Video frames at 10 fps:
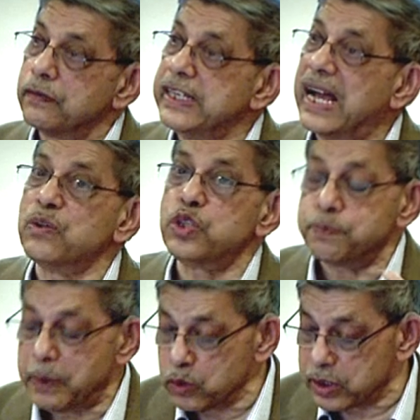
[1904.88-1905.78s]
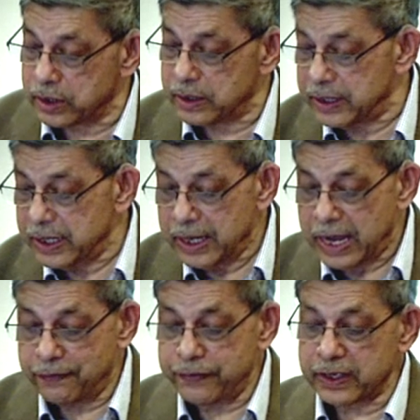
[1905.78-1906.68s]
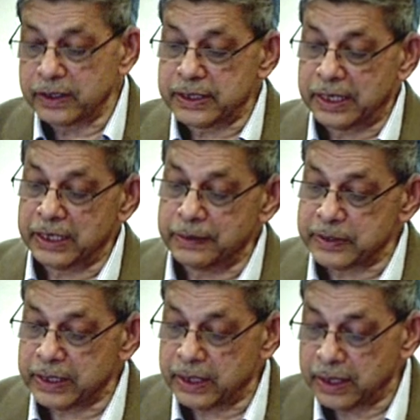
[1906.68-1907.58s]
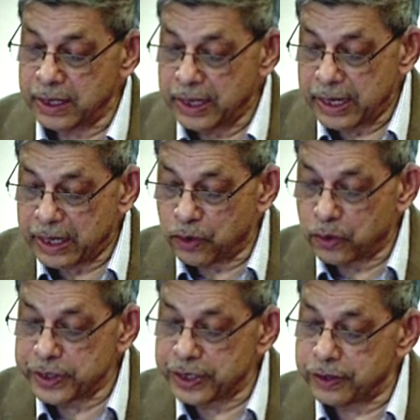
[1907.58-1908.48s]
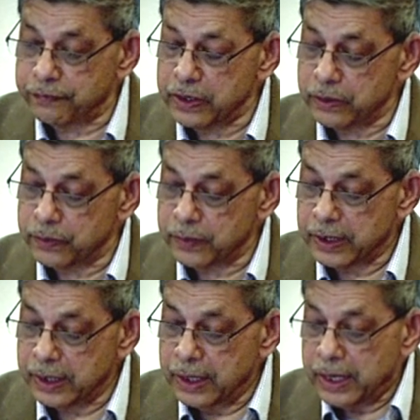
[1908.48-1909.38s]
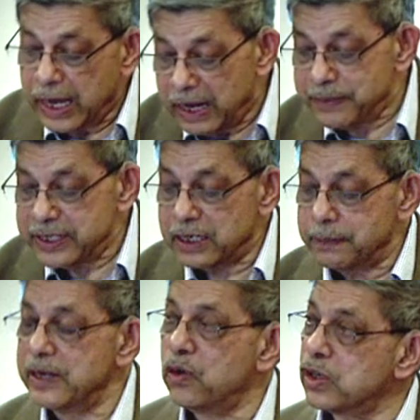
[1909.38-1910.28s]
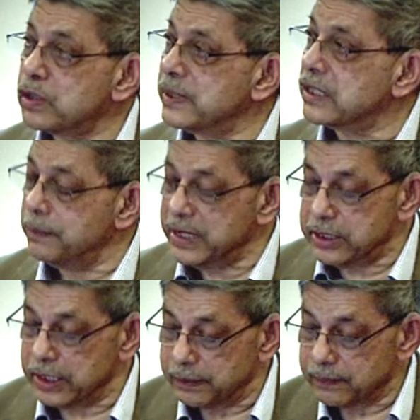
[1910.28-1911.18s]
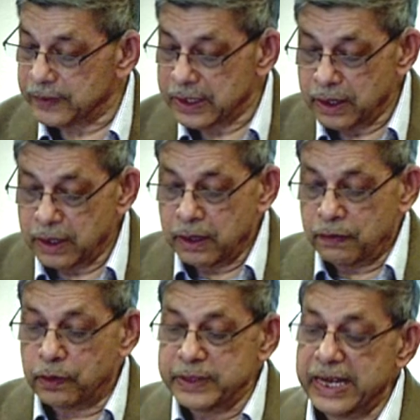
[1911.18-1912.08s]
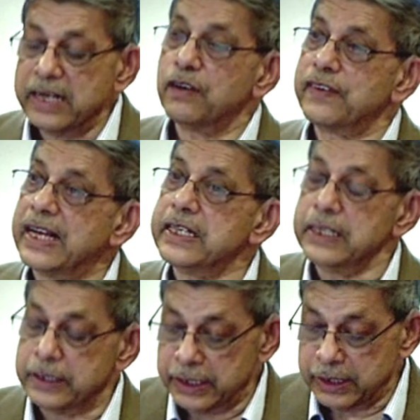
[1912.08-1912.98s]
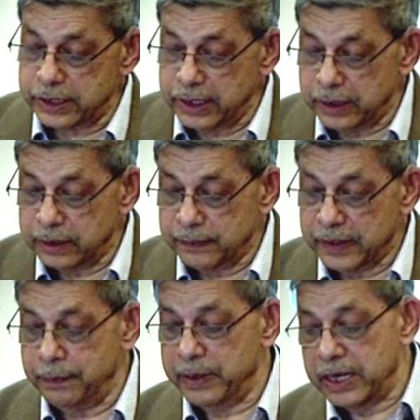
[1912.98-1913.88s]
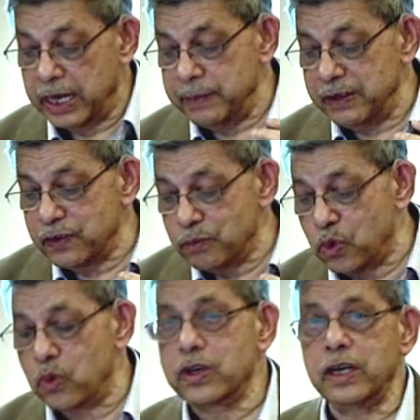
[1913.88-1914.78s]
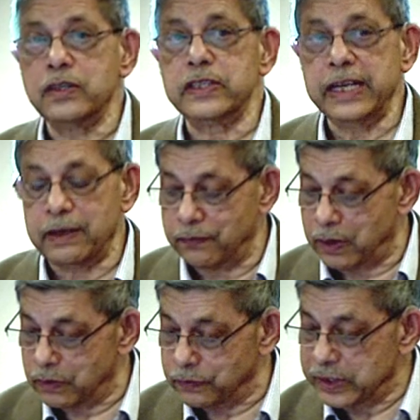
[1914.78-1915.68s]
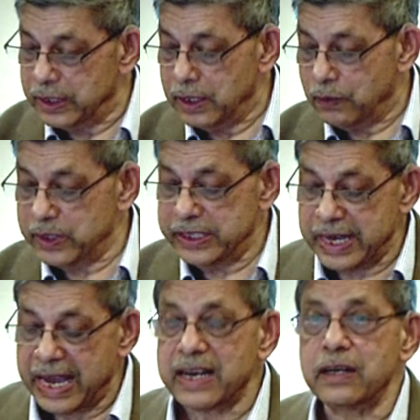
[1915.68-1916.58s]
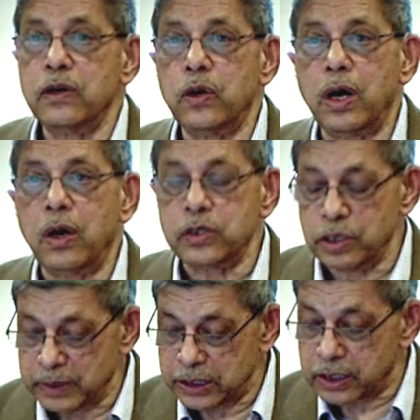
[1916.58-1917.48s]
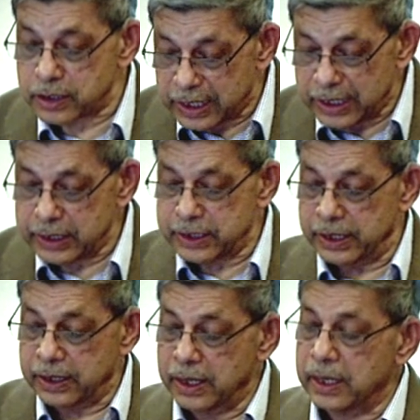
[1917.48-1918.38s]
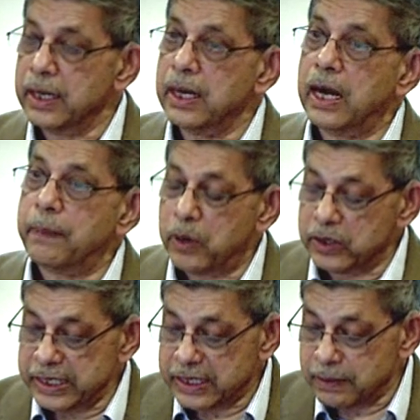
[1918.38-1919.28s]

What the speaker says: of the outspoken African Times and Orient Review, helped set up an Ottoman committee. From the end of 1913, he became even more closely involved with the Anglo-Ottoman Society, a body